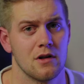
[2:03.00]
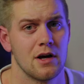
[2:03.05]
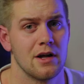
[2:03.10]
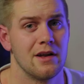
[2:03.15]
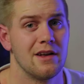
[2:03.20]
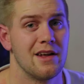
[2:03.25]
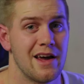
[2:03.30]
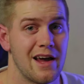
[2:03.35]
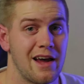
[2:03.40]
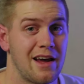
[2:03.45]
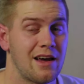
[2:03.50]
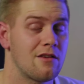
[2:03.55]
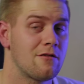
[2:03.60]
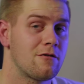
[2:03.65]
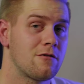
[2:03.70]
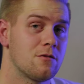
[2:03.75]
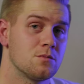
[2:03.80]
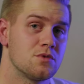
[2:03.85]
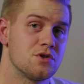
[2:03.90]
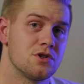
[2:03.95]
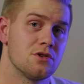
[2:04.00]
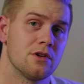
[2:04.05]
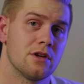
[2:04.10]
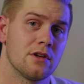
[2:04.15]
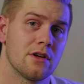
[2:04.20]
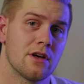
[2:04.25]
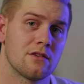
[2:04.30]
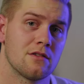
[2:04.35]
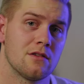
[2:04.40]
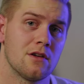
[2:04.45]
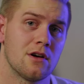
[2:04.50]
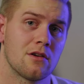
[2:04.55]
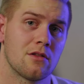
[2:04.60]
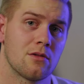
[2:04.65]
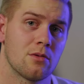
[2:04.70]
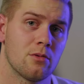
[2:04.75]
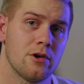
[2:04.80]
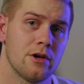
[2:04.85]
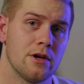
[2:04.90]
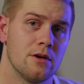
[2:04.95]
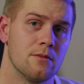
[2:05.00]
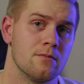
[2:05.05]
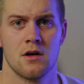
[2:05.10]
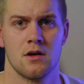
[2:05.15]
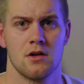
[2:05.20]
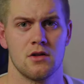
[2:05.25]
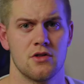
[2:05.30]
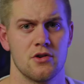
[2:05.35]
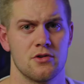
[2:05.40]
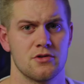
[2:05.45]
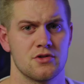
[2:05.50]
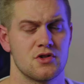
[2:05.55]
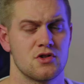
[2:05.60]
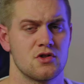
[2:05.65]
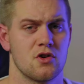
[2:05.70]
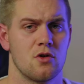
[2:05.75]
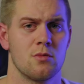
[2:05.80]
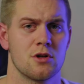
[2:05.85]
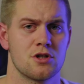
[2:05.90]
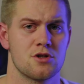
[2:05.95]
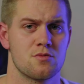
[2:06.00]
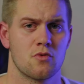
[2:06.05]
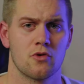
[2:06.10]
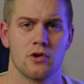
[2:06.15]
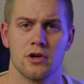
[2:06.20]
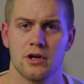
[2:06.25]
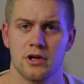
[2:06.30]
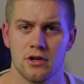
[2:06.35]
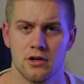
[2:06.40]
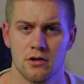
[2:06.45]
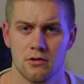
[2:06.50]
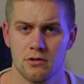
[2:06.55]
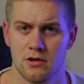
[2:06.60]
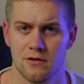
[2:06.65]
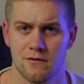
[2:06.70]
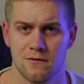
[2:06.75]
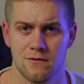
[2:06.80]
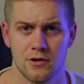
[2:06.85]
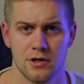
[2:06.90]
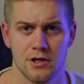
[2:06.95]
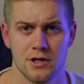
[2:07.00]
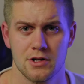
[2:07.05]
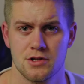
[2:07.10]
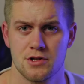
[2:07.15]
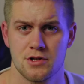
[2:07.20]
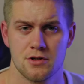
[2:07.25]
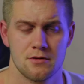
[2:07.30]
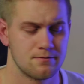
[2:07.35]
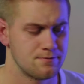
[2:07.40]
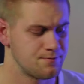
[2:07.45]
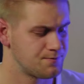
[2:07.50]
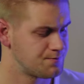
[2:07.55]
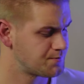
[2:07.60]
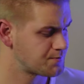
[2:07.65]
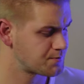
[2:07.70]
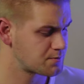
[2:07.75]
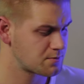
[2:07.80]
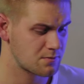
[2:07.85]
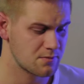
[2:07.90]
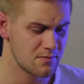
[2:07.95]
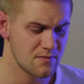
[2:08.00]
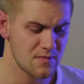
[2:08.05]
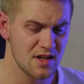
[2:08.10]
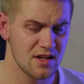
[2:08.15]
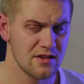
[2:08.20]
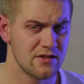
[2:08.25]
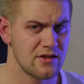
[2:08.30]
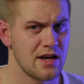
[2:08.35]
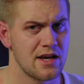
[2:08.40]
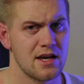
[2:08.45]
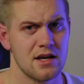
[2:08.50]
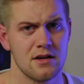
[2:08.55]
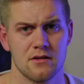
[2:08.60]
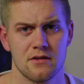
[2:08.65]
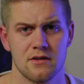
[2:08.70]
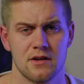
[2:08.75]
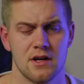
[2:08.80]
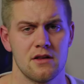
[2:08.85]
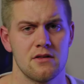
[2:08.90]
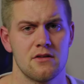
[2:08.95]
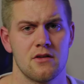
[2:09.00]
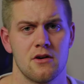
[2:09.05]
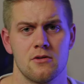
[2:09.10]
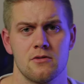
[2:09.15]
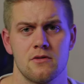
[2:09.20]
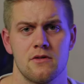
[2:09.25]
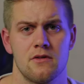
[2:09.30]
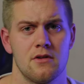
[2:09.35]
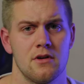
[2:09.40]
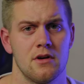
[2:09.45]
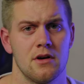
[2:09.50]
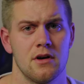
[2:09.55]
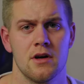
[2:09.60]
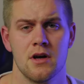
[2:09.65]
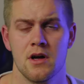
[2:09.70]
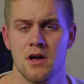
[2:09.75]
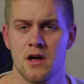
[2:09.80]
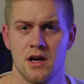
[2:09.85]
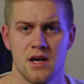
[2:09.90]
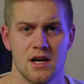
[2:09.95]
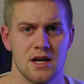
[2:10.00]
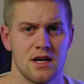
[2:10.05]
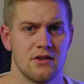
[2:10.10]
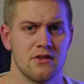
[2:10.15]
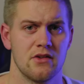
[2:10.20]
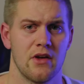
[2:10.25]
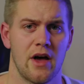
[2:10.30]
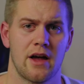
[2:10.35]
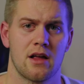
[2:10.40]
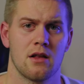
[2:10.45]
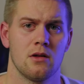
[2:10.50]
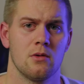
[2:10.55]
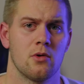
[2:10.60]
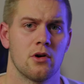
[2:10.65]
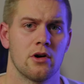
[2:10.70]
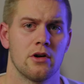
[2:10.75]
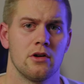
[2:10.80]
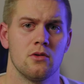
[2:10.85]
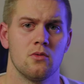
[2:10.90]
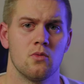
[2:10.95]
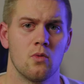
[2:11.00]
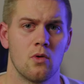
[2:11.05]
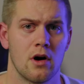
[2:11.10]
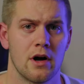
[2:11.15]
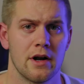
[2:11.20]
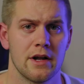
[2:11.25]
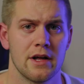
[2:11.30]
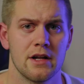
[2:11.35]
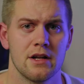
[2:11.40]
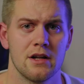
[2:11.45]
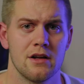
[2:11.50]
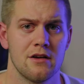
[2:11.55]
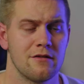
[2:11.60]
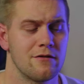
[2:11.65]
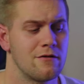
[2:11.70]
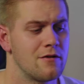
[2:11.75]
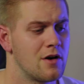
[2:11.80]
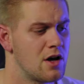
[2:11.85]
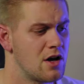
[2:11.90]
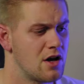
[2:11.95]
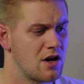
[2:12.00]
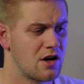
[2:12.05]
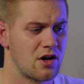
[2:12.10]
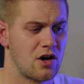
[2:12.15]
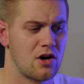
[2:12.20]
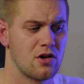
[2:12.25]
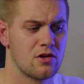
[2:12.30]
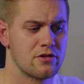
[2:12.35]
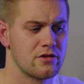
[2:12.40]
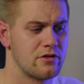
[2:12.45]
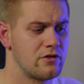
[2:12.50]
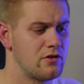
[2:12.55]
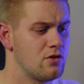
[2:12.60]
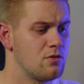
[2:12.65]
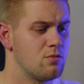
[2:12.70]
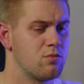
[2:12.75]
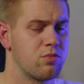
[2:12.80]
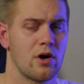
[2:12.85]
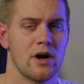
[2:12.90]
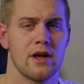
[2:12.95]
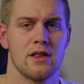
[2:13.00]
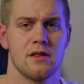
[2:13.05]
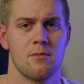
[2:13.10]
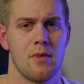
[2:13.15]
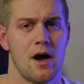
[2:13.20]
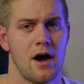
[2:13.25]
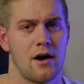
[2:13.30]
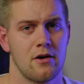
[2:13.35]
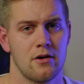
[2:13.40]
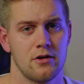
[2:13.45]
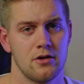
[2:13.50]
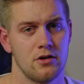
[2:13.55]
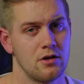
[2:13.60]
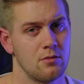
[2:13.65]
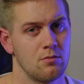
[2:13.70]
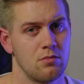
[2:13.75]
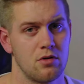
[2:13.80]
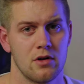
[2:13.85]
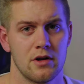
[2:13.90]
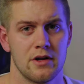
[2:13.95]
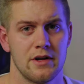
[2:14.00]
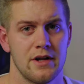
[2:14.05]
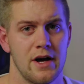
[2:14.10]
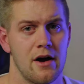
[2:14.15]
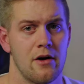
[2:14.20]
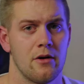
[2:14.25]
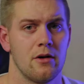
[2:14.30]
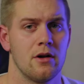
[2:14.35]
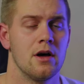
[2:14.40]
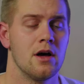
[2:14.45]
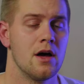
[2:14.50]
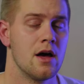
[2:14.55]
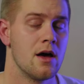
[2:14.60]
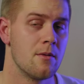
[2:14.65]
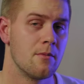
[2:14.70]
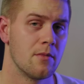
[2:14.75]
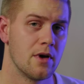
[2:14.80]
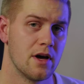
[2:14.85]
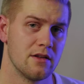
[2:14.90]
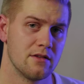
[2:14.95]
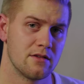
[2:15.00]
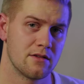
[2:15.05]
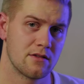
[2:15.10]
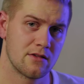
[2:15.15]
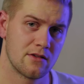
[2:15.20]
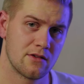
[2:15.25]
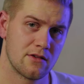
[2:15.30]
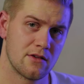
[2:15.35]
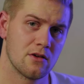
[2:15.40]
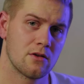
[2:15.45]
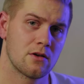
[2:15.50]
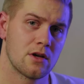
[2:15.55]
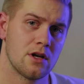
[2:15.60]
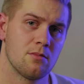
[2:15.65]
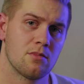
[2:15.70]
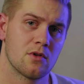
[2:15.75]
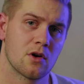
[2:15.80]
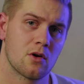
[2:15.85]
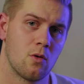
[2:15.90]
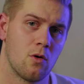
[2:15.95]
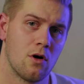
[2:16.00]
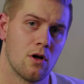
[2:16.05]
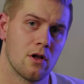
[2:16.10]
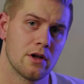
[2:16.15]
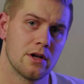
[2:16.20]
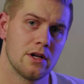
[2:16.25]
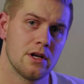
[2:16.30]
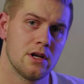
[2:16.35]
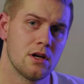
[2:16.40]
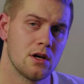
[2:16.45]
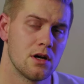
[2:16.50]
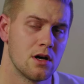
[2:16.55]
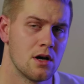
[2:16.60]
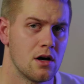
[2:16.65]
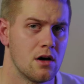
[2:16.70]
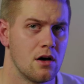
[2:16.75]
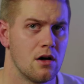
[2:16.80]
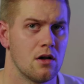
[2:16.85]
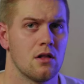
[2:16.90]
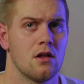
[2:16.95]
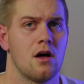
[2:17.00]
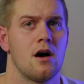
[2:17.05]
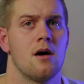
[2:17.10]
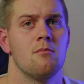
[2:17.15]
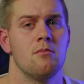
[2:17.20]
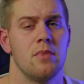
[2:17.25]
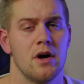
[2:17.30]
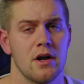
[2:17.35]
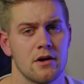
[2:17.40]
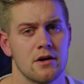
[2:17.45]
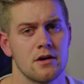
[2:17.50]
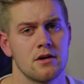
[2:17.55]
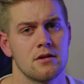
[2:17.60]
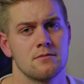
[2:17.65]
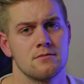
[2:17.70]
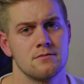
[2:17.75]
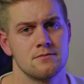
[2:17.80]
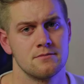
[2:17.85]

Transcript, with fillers: LUT and from shooting S-Log3. There's so much more you can do with the footage, taking skin tones to exactly where you want it. If a color's too bright in the background, you can pull it down and still keep the quality a lot better